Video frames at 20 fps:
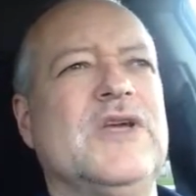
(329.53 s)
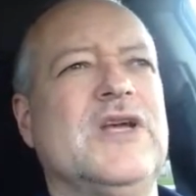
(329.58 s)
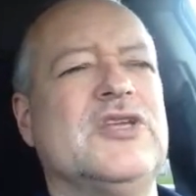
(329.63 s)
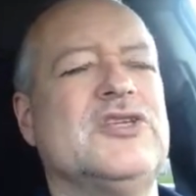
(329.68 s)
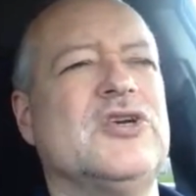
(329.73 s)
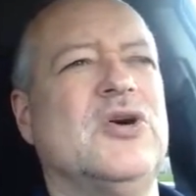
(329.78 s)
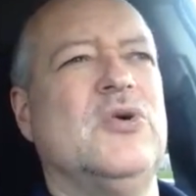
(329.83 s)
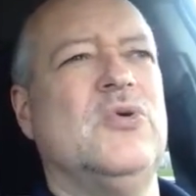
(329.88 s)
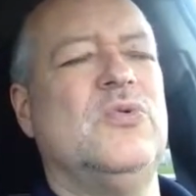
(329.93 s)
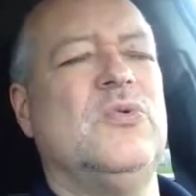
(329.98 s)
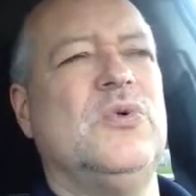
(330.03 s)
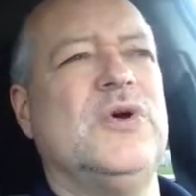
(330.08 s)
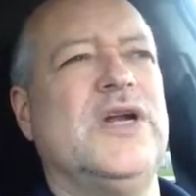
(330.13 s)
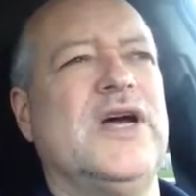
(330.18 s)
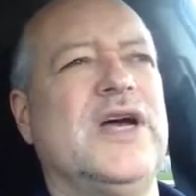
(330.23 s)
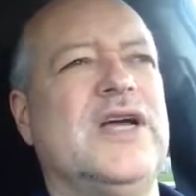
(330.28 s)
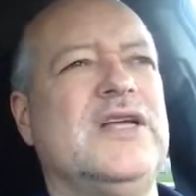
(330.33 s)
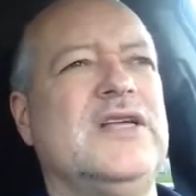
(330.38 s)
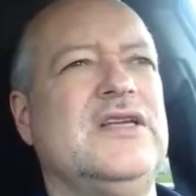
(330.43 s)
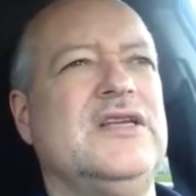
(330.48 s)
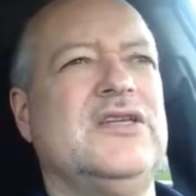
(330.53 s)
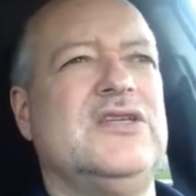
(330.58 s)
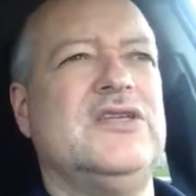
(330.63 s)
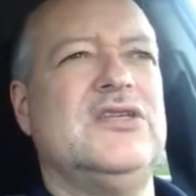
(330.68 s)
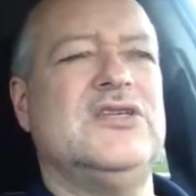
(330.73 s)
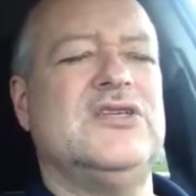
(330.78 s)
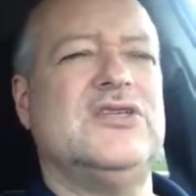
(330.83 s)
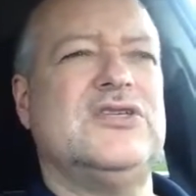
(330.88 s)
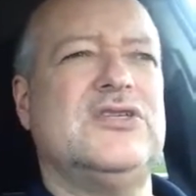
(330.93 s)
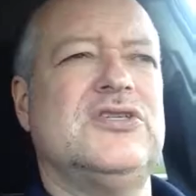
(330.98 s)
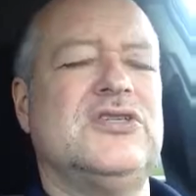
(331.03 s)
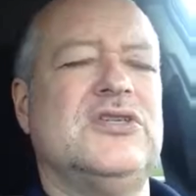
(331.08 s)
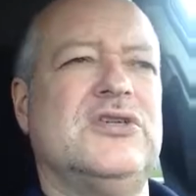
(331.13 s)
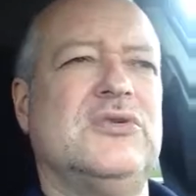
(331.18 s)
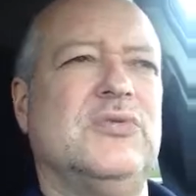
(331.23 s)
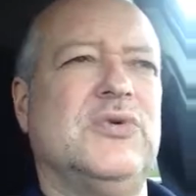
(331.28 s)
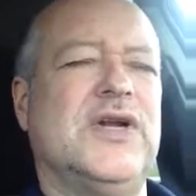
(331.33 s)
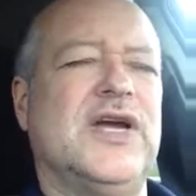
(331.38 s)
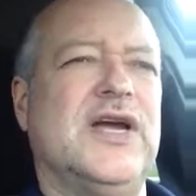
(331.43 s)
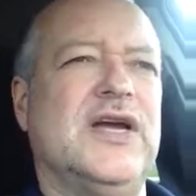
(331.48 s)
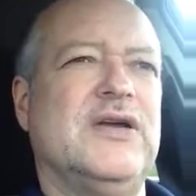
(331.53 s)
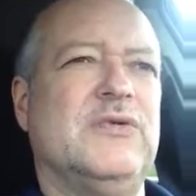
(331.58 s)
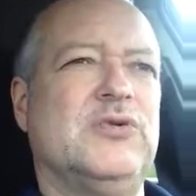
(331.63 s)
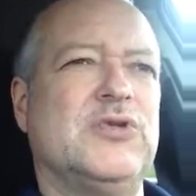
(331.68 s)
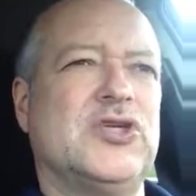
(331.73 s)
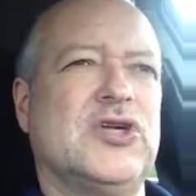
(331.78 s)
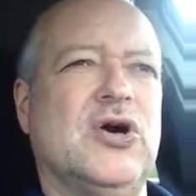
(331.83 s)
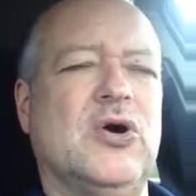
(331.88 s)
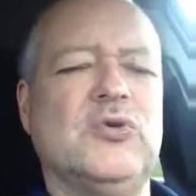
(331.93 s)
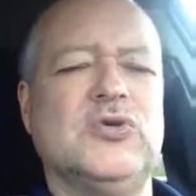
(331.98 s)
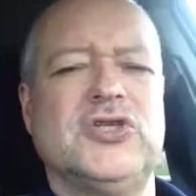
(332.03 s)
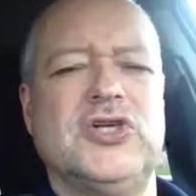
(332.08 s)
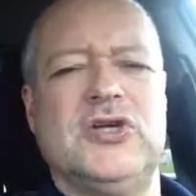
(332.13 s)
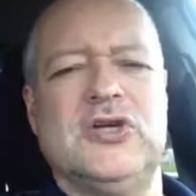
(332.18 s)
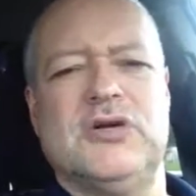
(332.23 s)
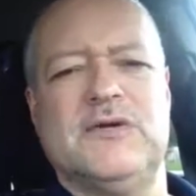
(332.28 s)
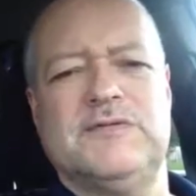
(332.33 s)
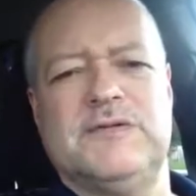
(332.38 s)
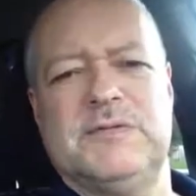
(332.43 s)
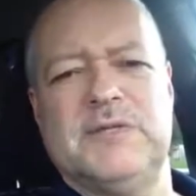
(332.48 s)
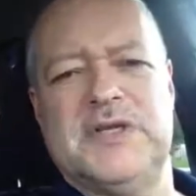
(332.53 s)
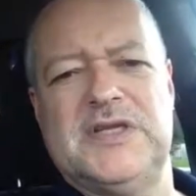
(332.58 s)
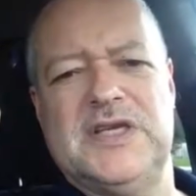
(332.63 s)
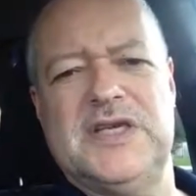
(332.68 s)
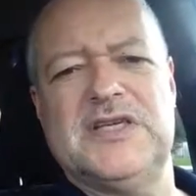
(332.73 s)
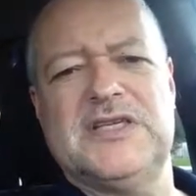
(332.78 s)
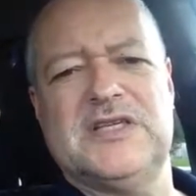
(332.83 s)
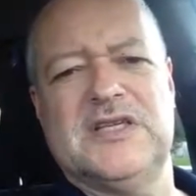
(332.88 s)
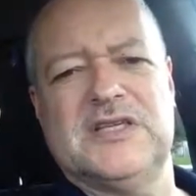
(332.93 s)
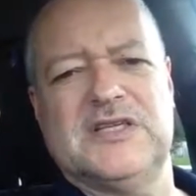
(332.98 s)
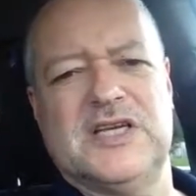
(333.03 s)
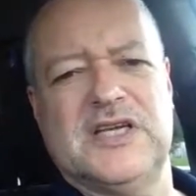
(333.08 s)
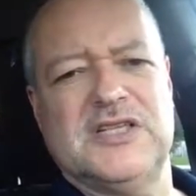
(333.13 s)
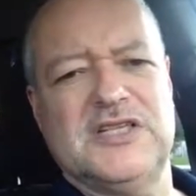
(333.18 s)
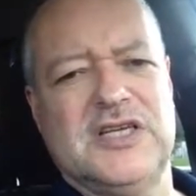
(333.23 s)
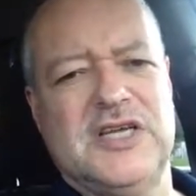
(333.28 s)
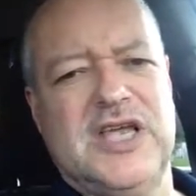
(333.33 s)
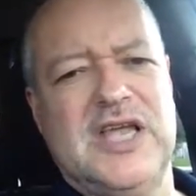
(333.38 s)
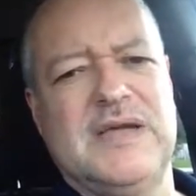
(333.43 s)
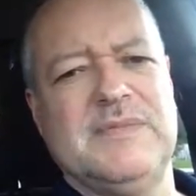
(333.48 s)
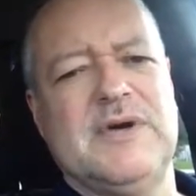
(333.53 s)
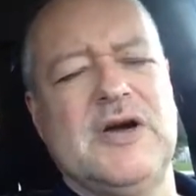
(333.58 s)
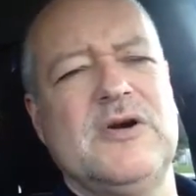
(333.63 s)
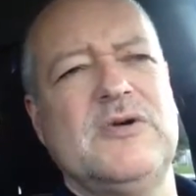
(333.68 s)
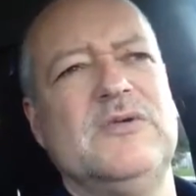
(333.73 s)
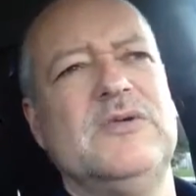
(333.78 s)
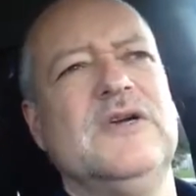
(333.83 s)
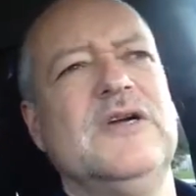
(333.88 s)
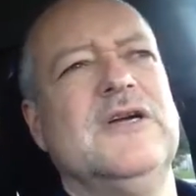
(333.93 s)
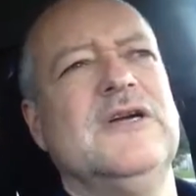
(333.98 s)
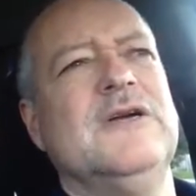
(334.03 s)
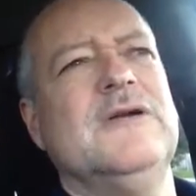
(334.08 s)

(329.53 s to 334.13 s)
And so when I was coaching her from a distance, as she came out